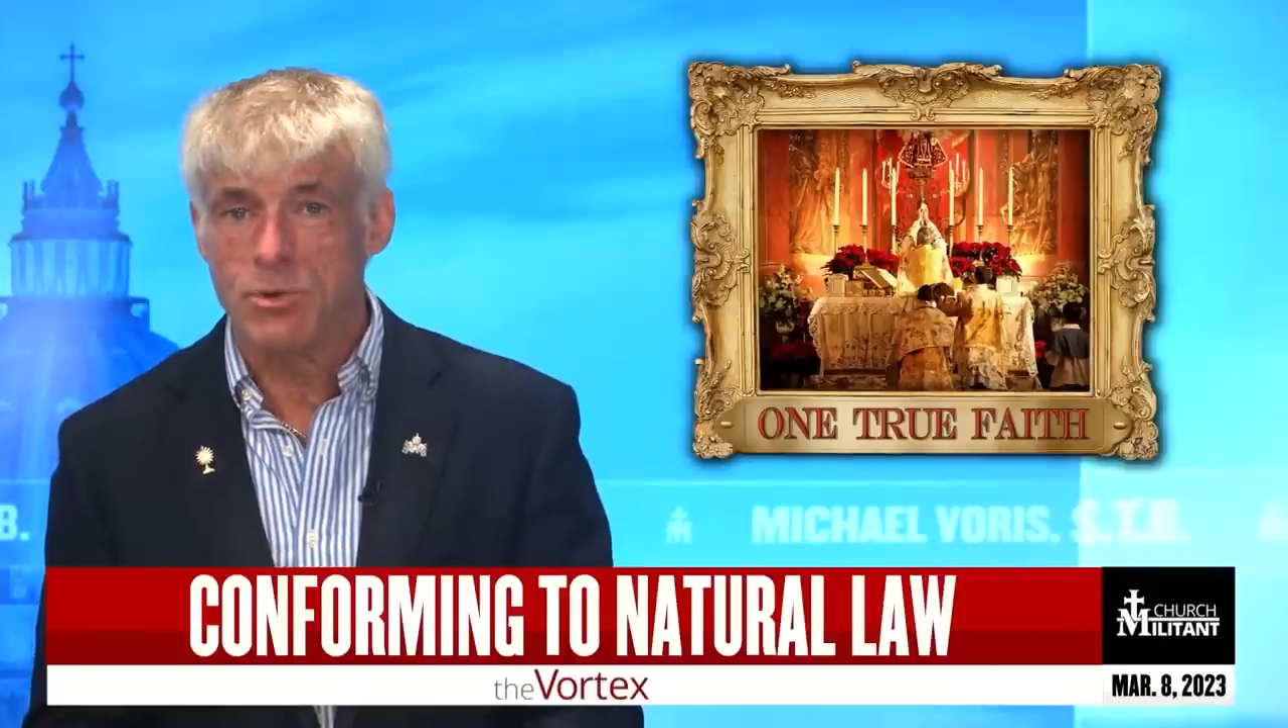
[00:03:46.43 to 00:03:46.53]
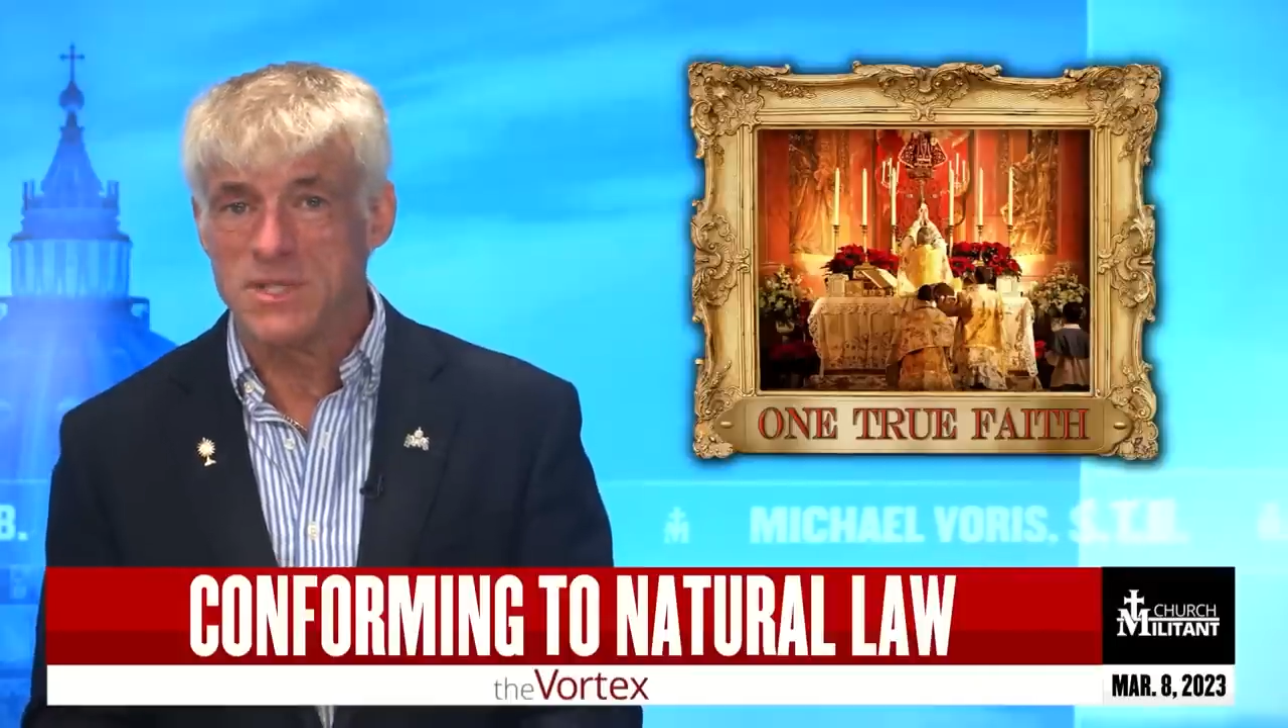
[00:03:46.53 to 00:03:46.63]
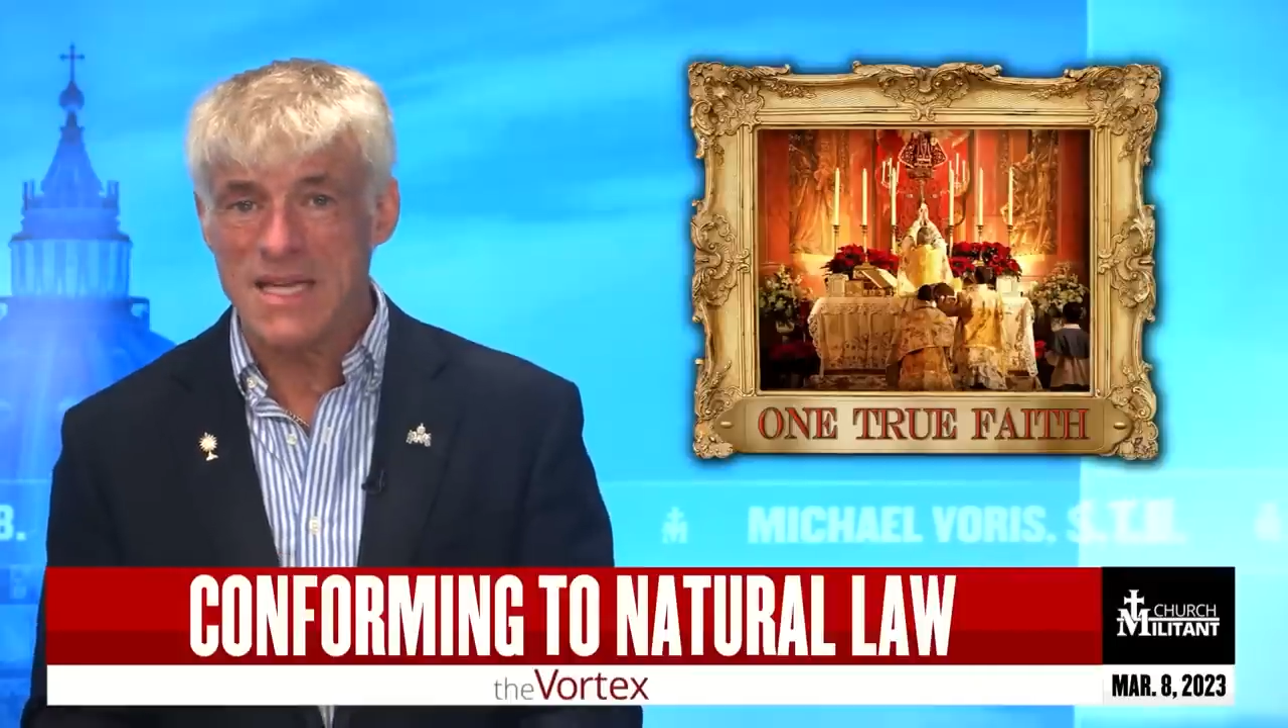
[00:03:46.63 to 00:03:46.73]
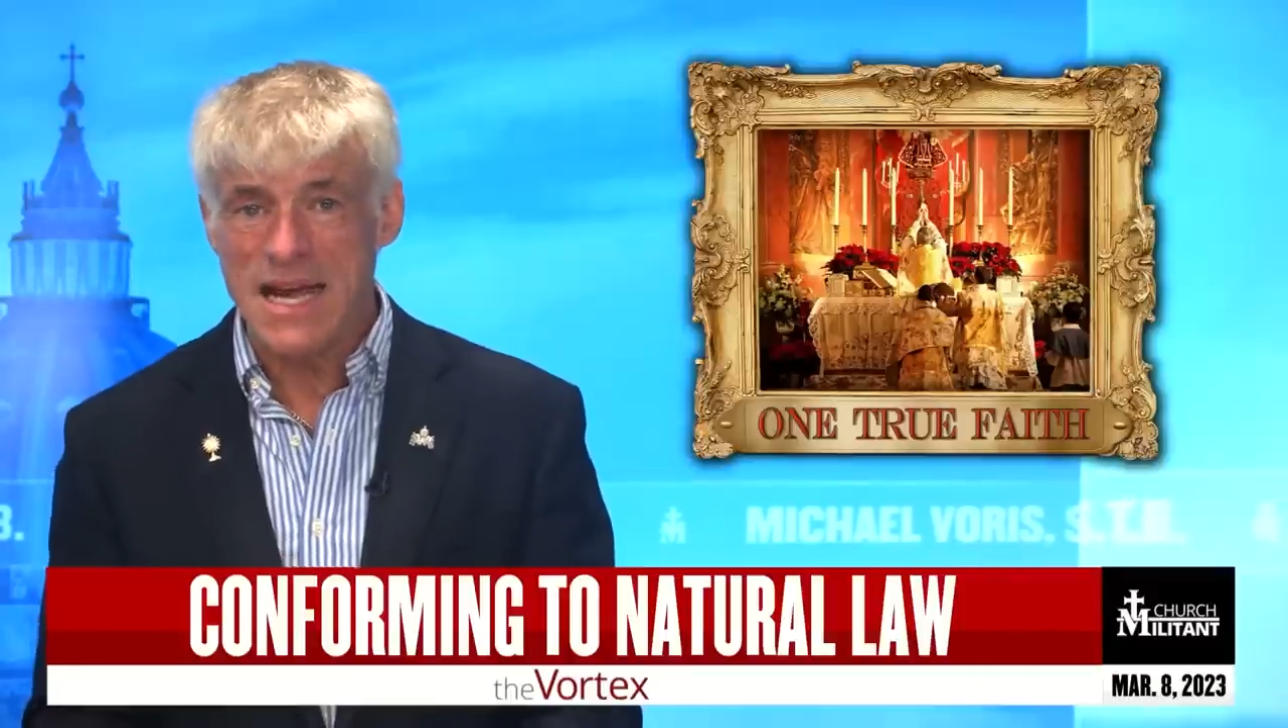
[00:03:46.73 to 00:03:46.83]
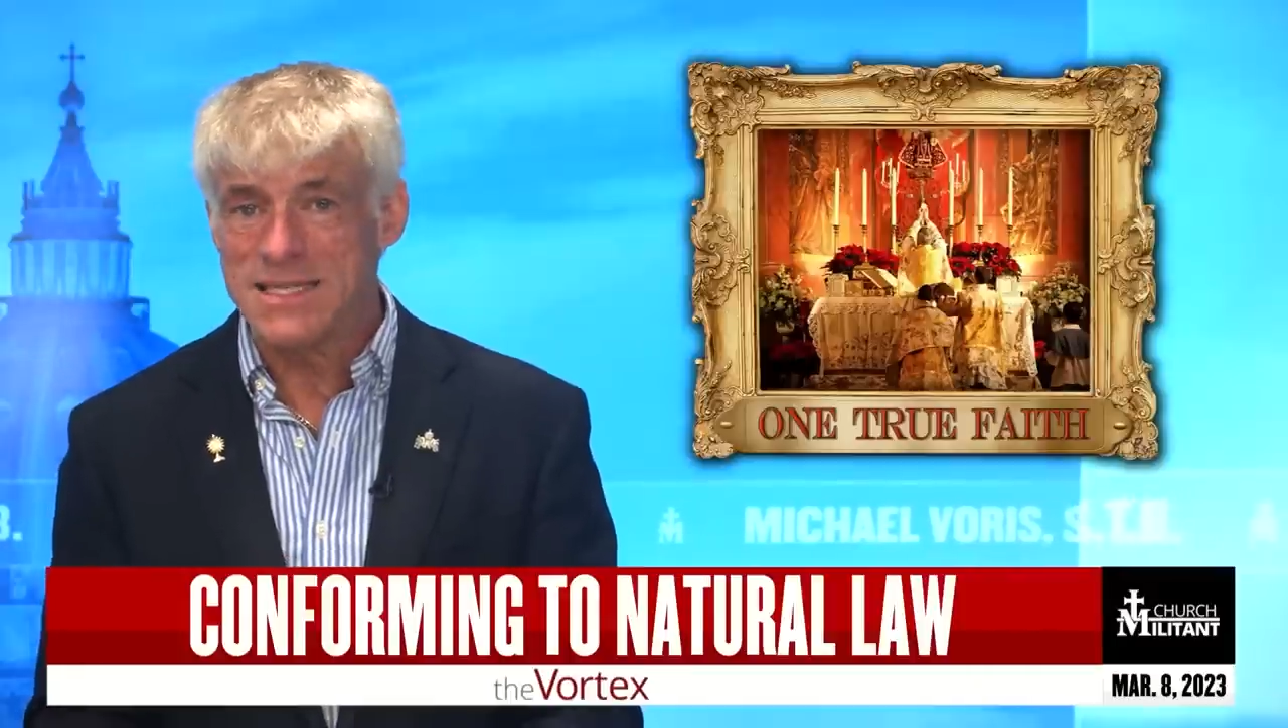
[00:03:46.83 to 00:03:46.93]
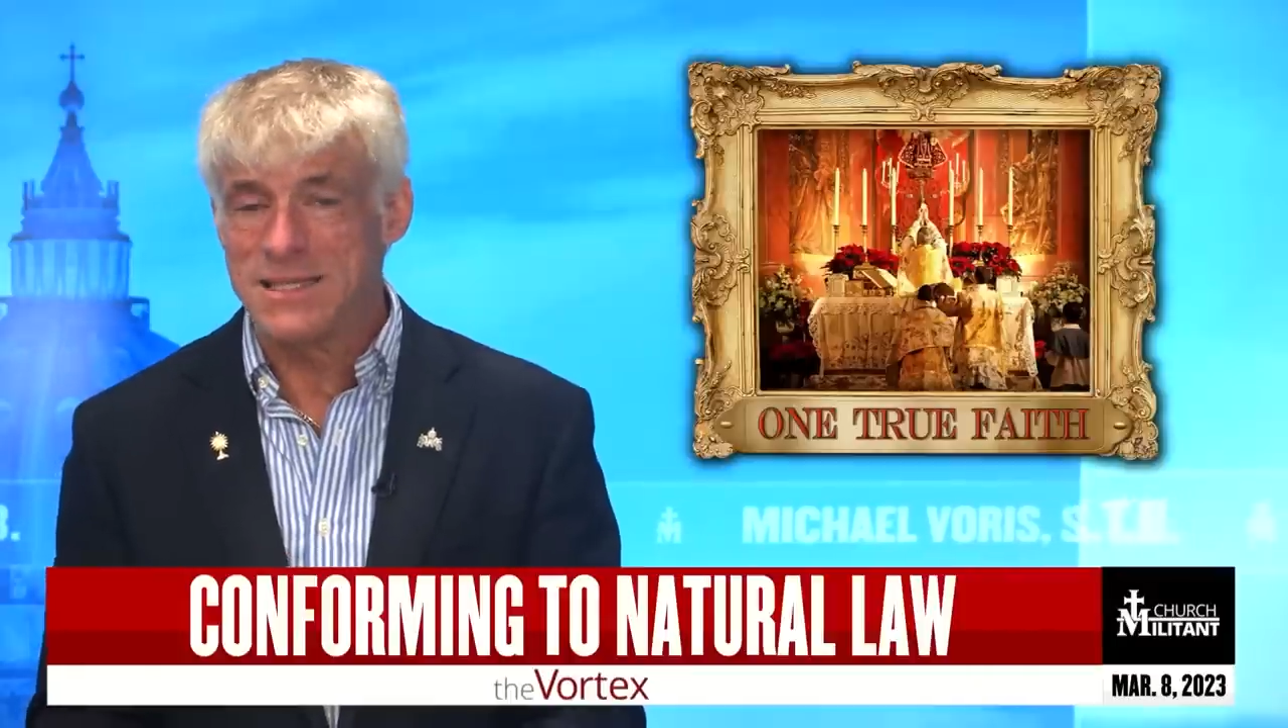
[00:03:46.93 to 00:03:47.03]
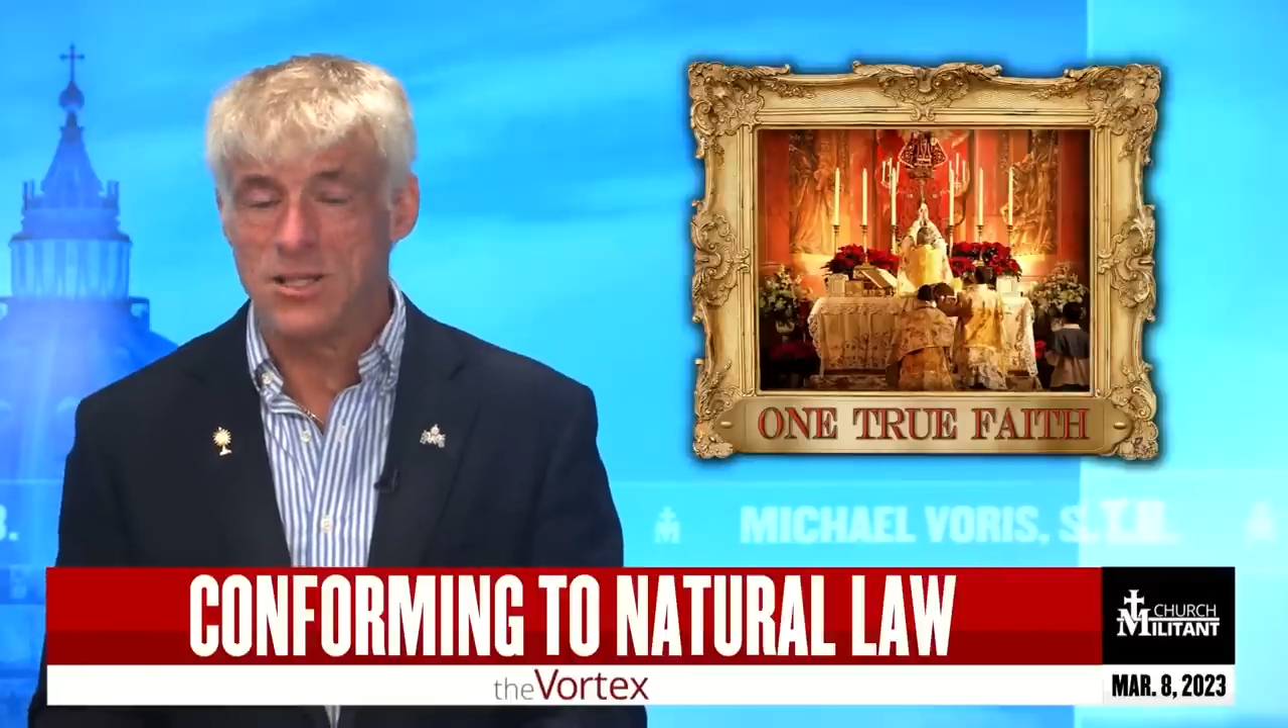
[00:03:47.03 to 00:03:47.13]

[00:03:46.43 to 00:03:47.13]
protected